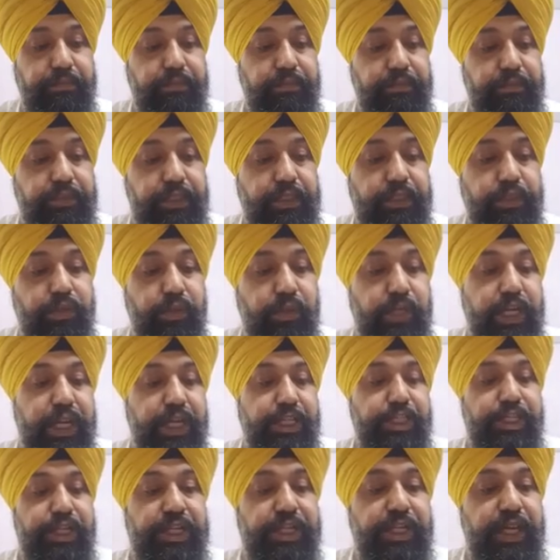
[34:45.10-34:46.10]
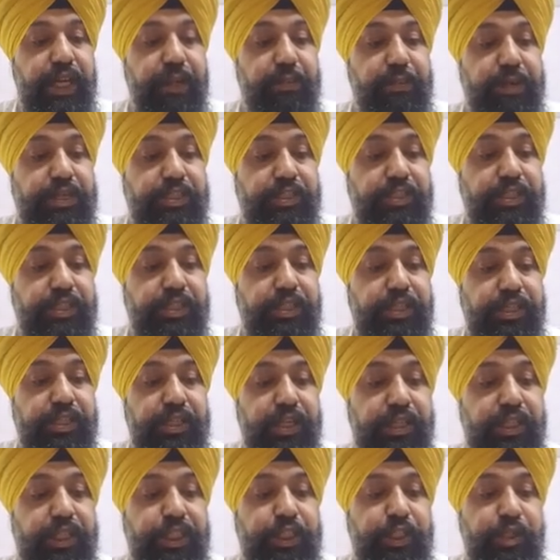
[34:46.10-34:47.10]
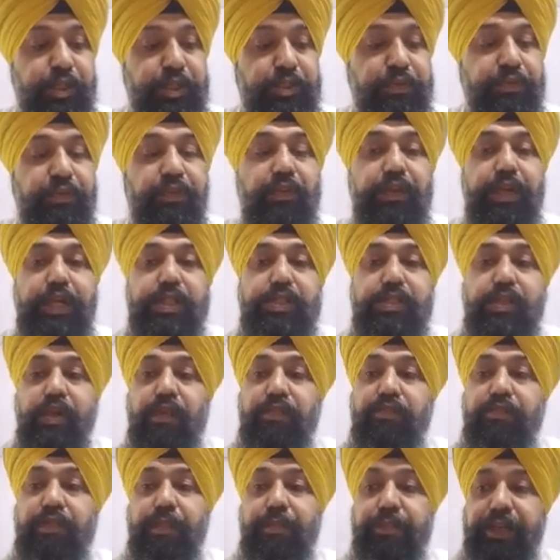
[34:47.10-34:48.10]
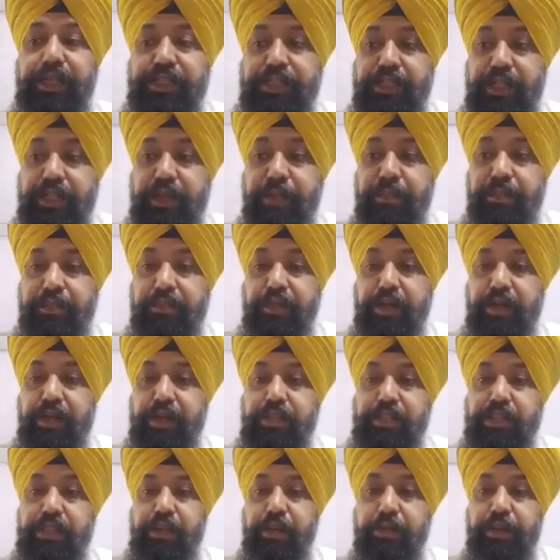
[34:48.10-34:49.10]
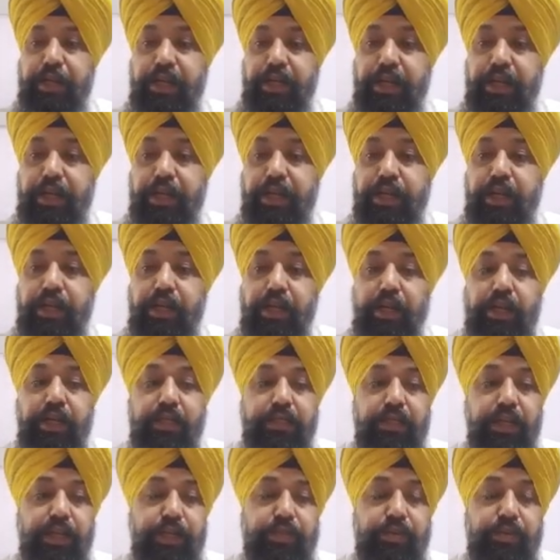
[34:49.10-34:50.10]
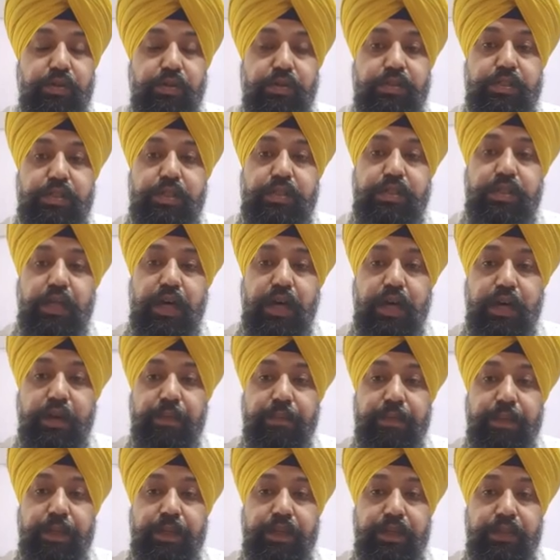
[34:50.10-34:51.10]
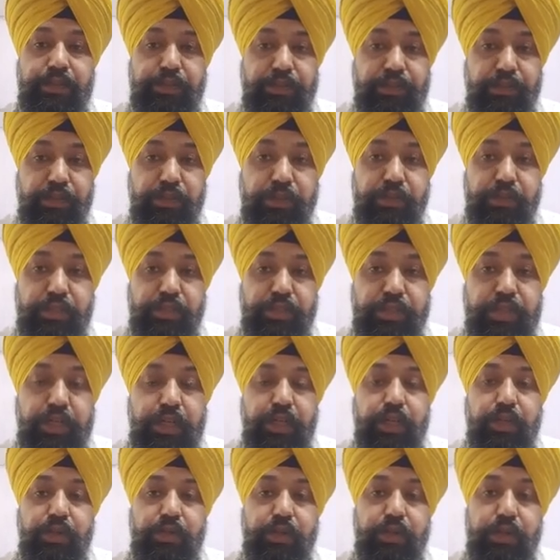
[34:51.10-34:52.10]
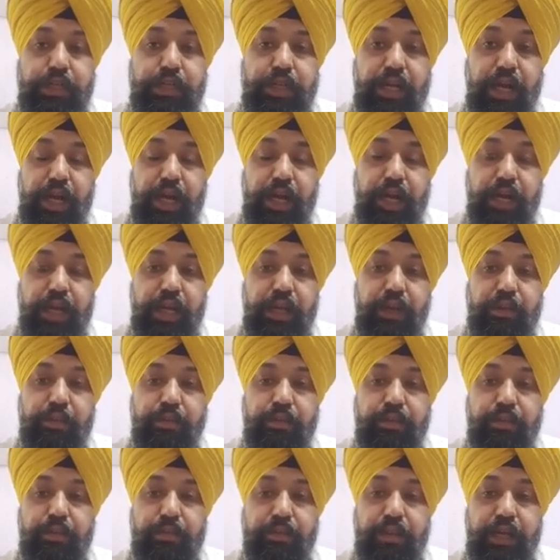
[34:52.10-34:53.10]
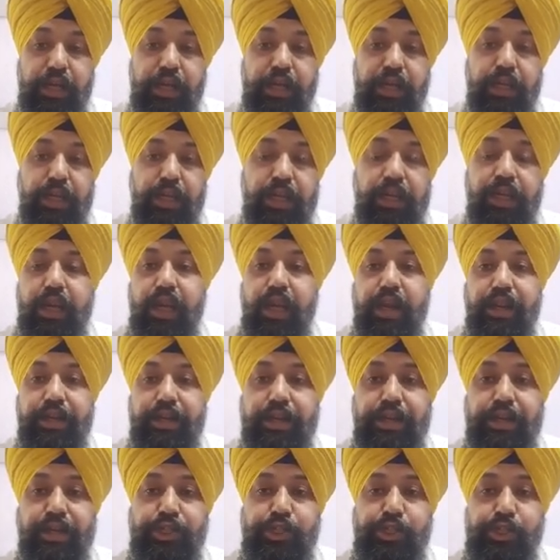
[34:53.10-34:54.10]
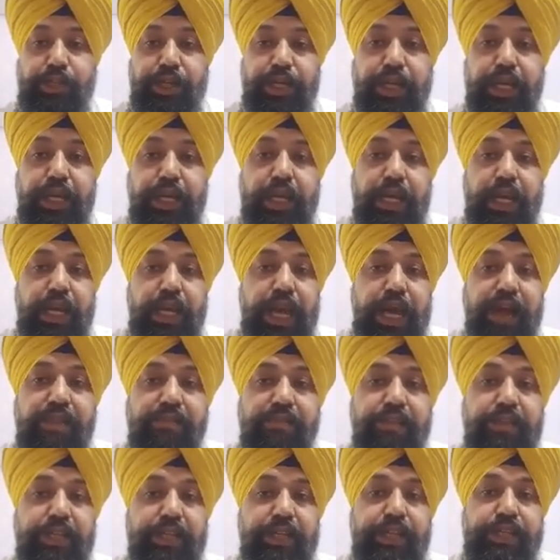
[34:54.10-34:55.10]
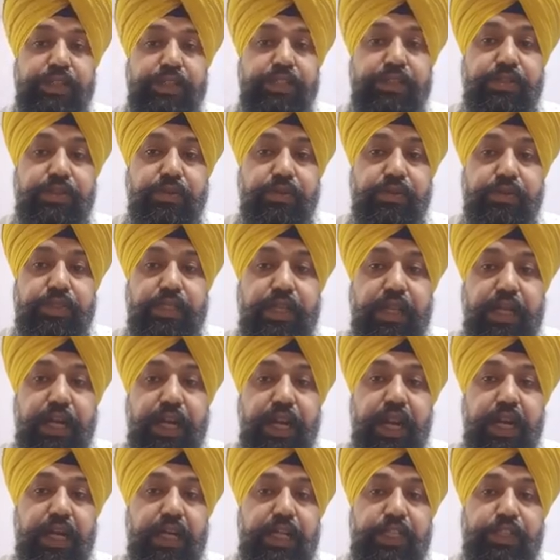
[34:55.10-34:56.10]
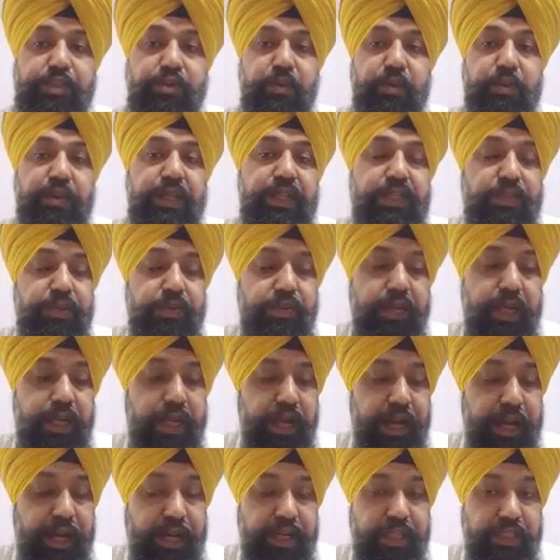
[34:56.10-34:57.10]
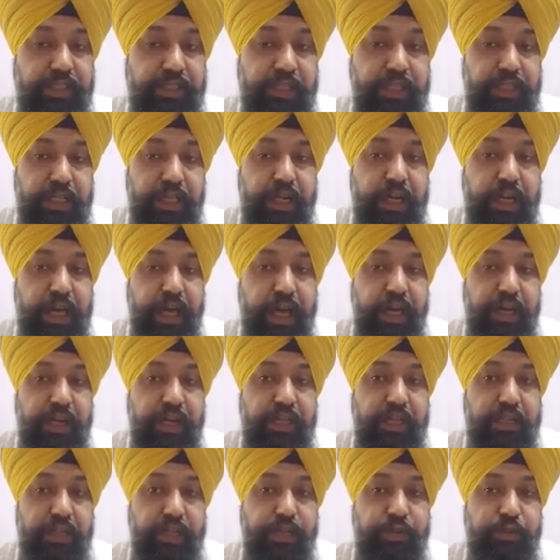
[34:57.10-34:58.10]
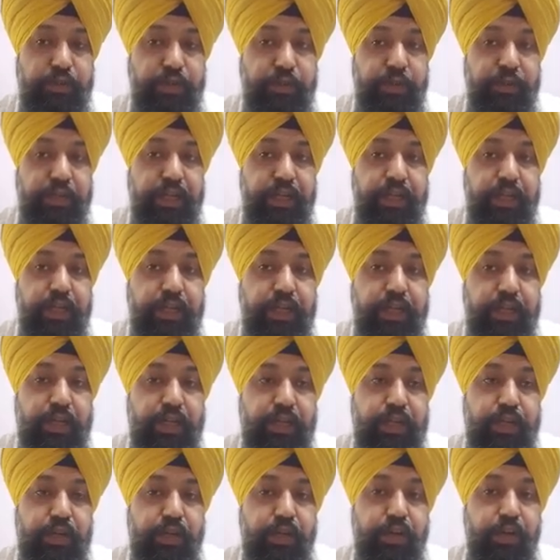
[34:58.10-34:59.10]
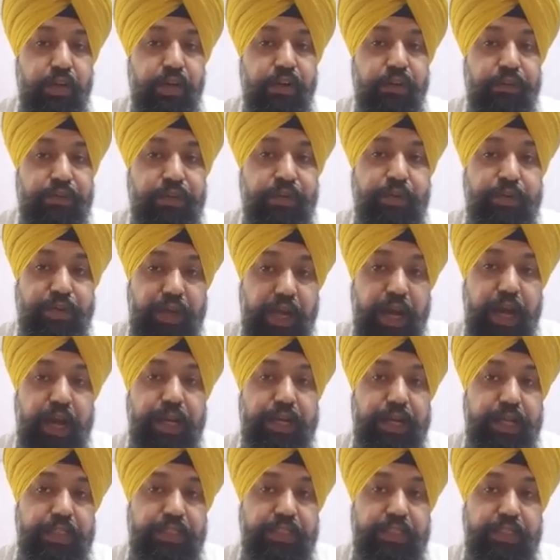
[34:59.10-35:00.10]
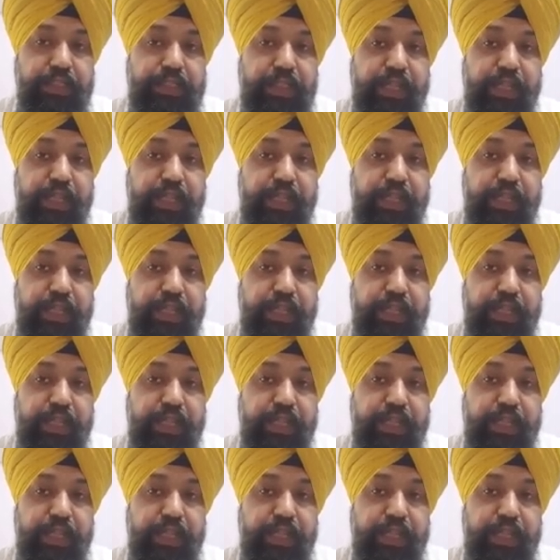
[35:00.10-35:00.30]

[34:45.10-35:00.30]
So the agenda must consider the usefulness of the meeting, because in the meeting the resources are used. Your time, money, energy, everything is used, and it should be utilized, and there should be no futile exercise.